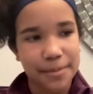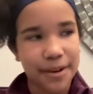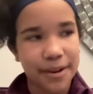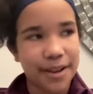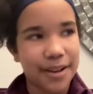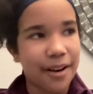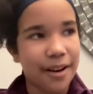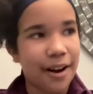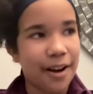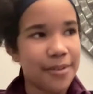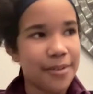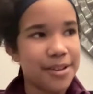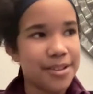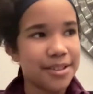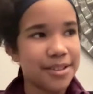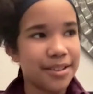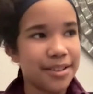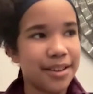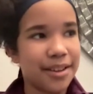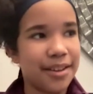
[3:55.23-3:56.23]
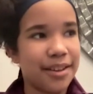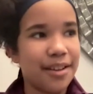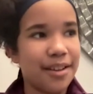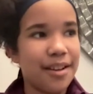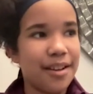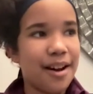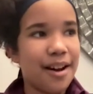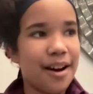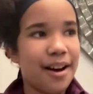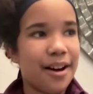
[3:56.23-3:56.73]
But obviously,
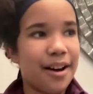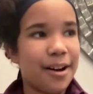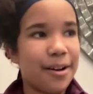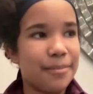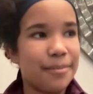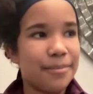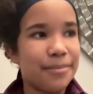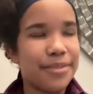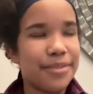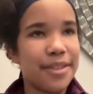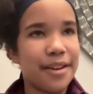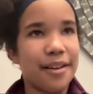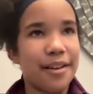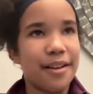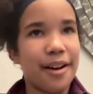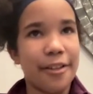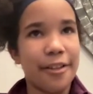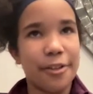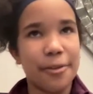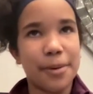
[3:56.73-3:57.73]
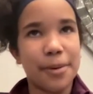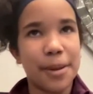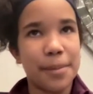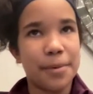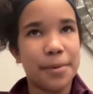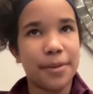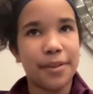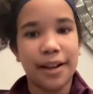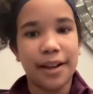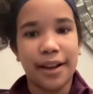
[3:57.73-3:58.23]
there are other
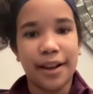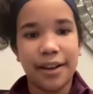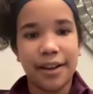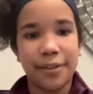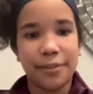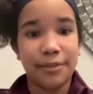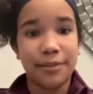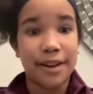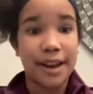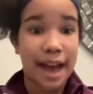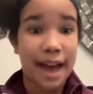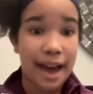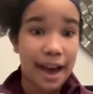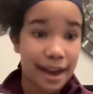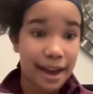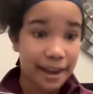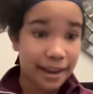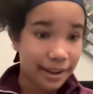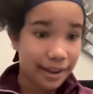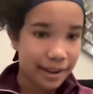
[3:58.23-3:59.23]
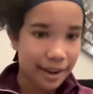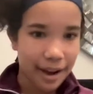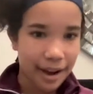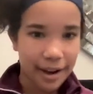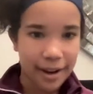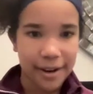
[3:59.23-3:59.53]
people like Renee,